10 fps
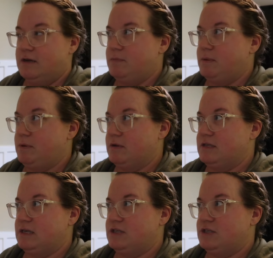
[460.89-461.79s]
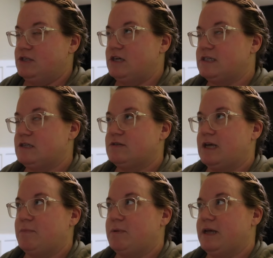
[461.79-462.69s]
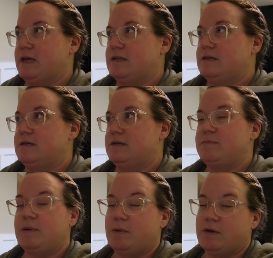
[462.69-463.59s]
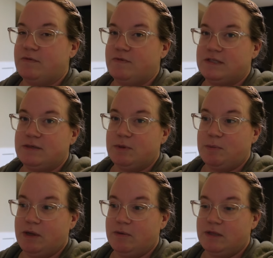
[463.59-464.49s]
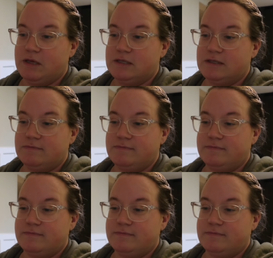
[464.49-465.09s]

Maybe I'll teach, Jason knows how to play it. Maybe I'll convince him to play it with us.